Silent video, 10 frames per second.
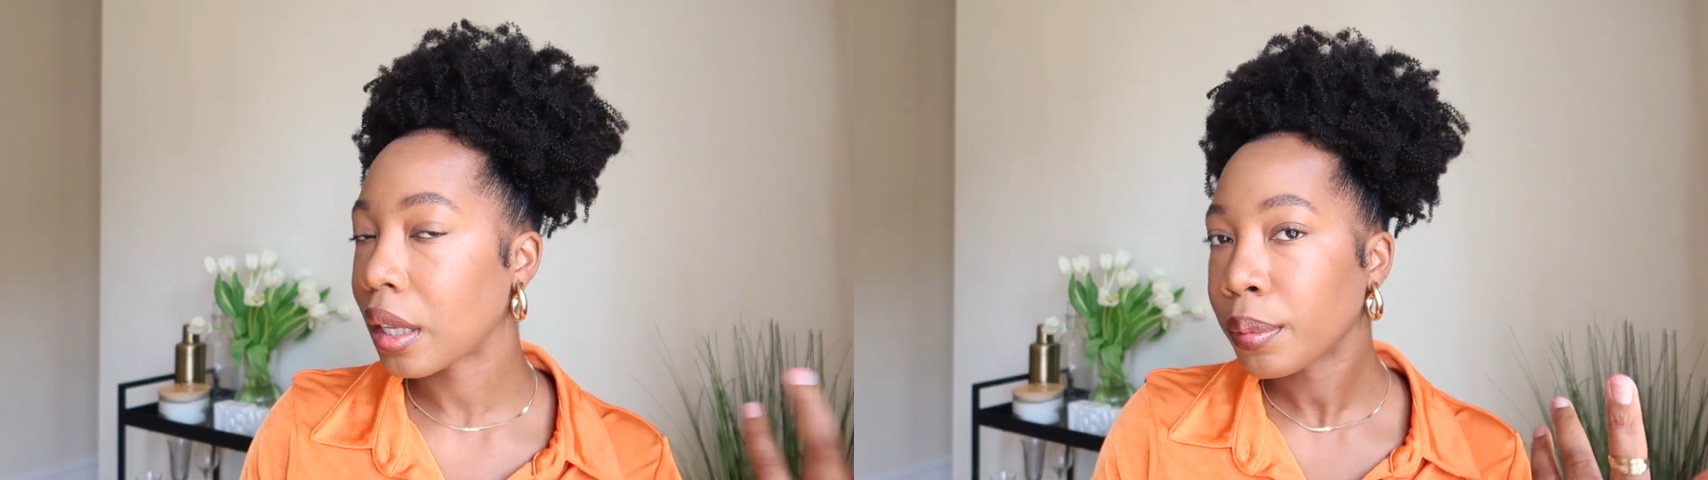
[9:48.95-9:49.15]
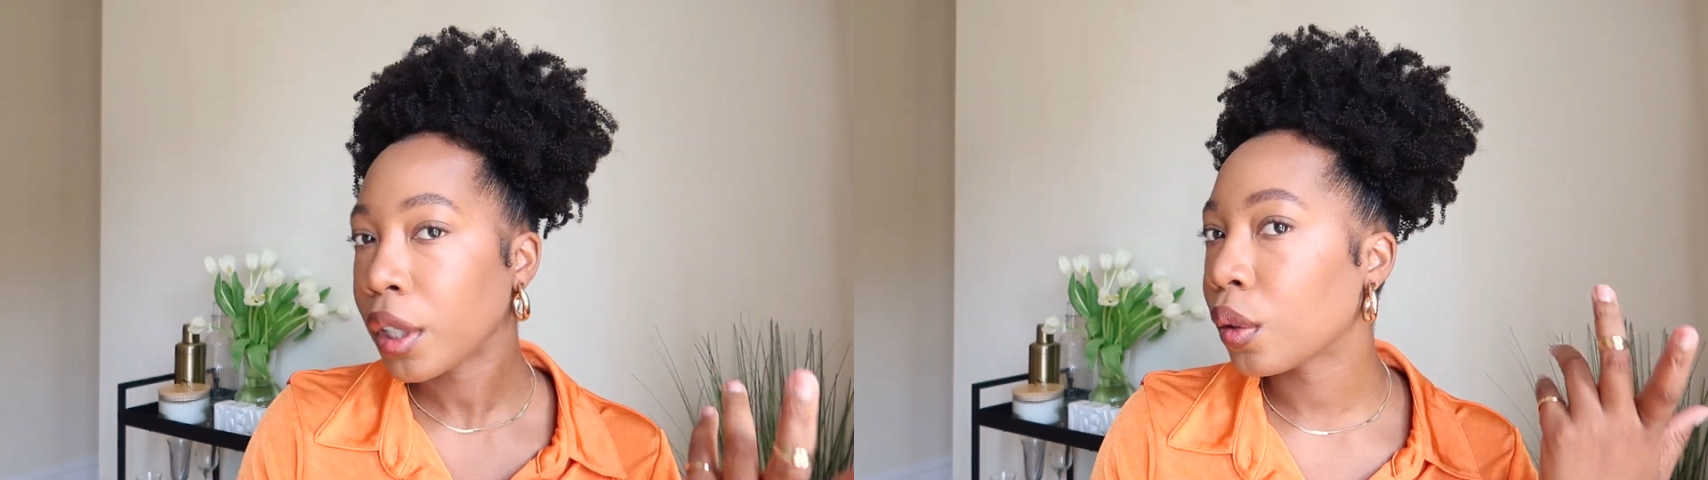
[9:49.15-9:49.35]

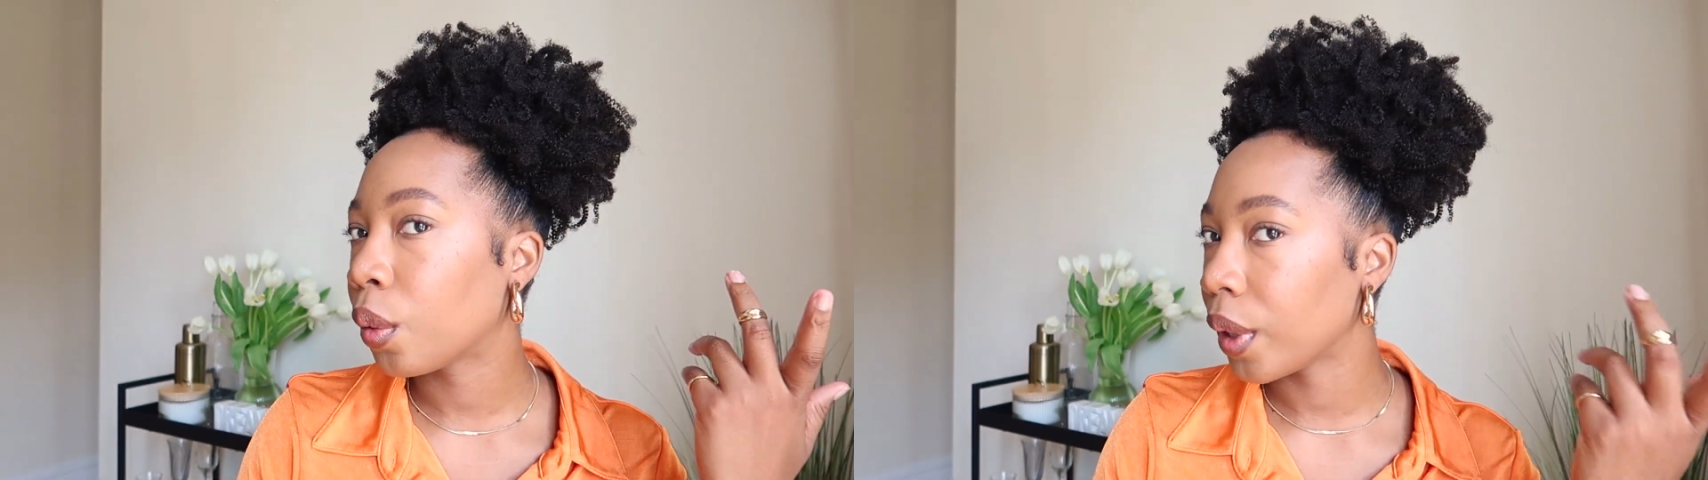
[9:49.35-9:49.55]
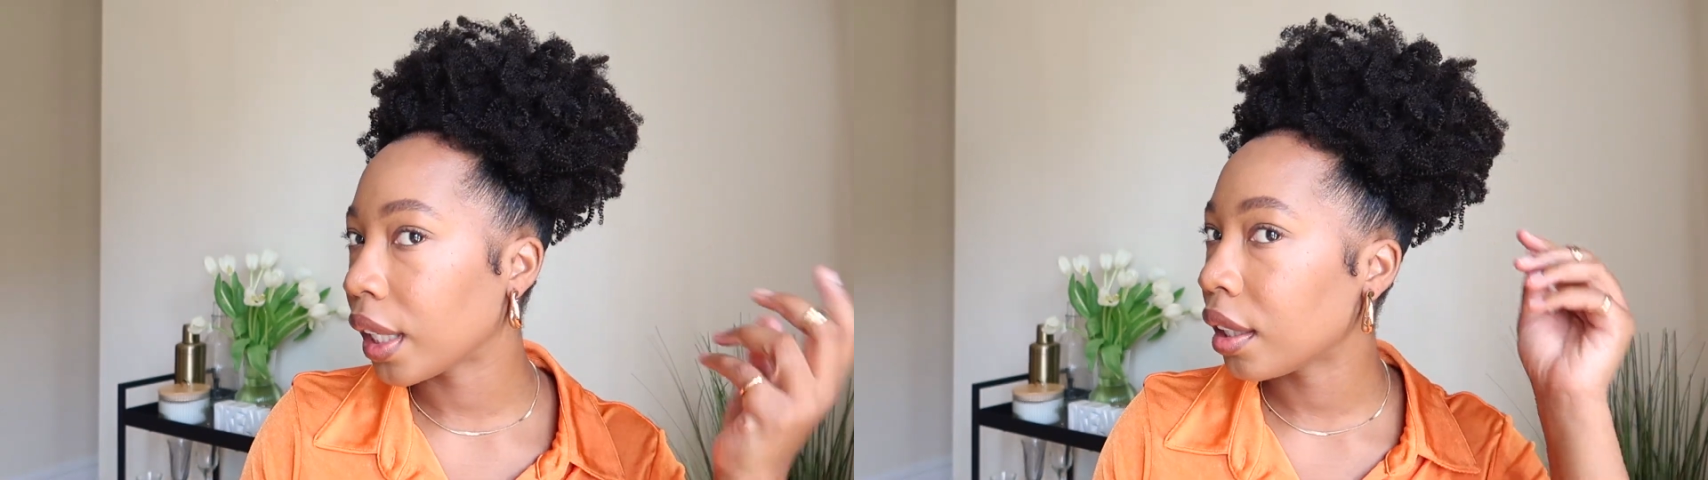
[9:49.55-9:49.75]
something
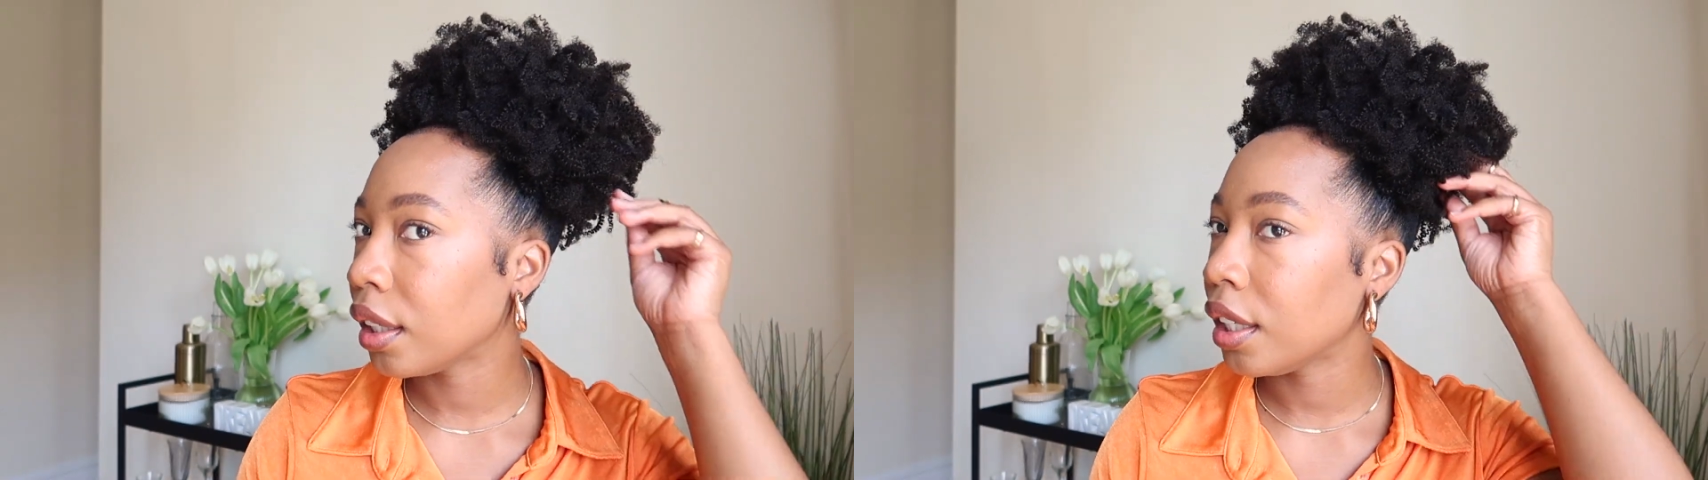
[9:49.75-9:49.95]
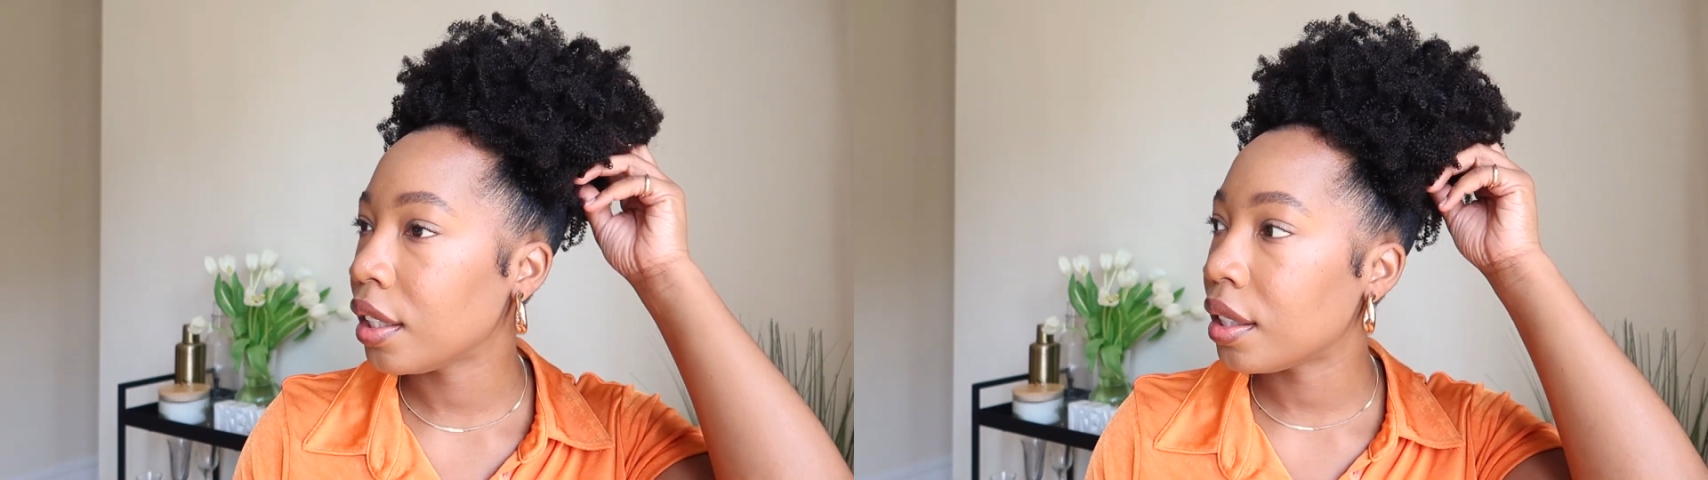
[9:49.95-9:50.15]
quick and
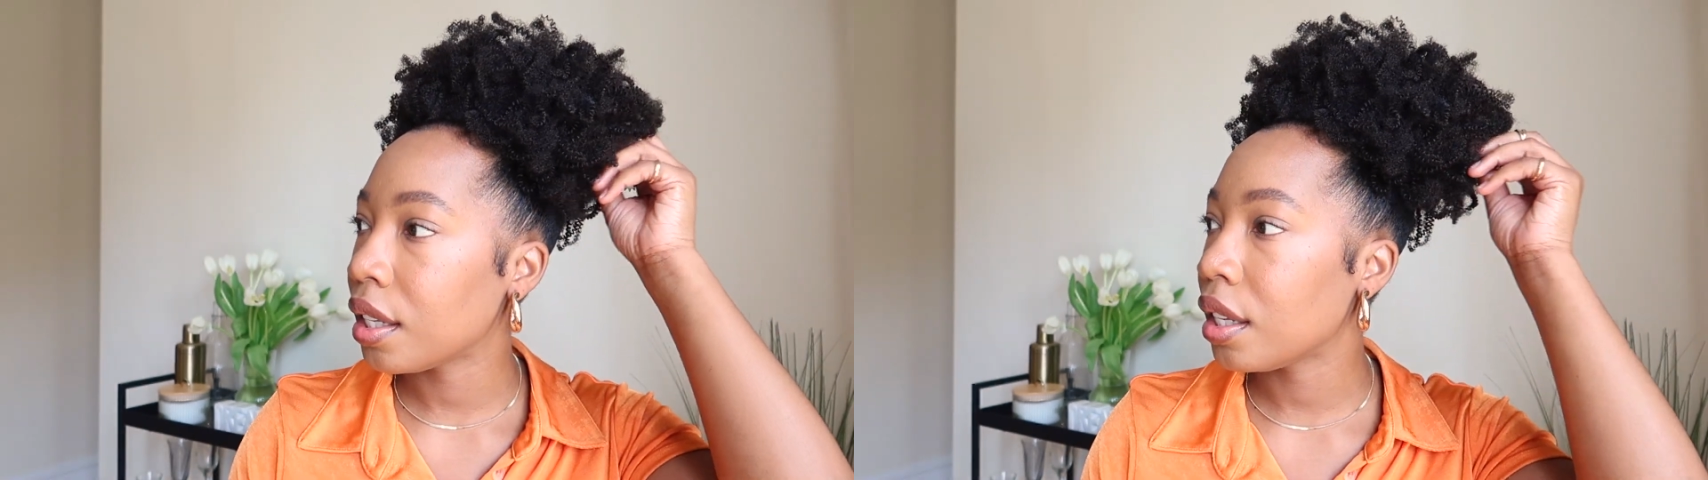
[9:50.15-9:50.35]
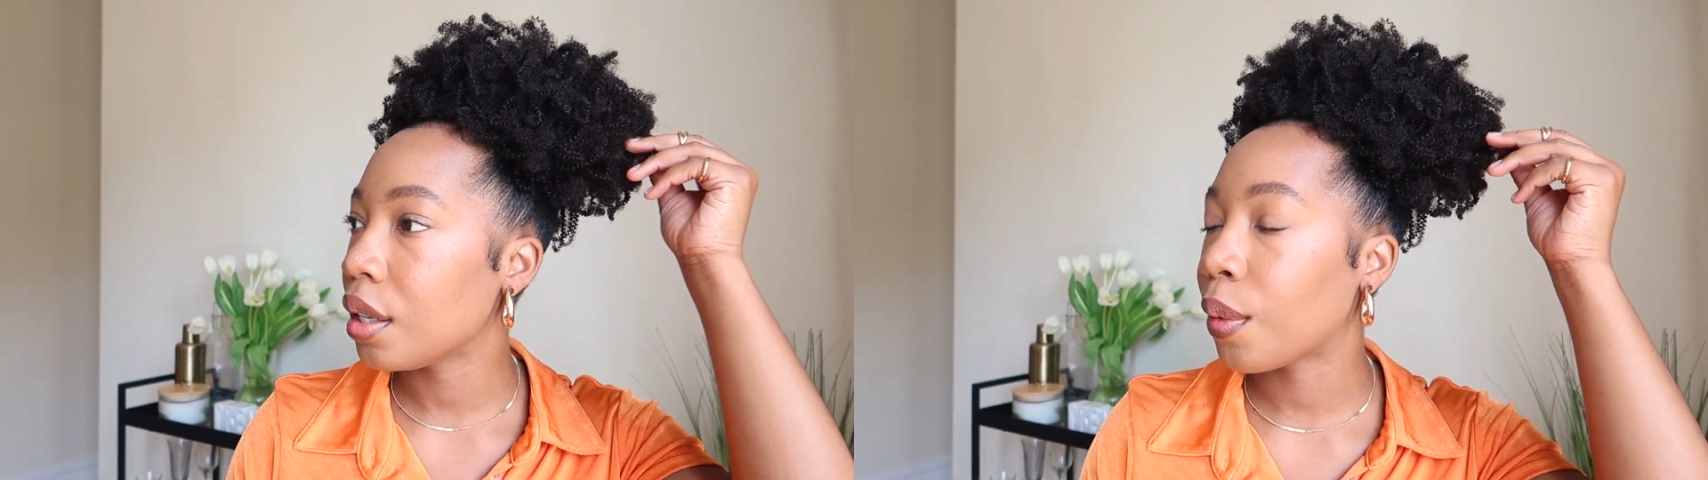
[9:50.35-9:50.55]
easy.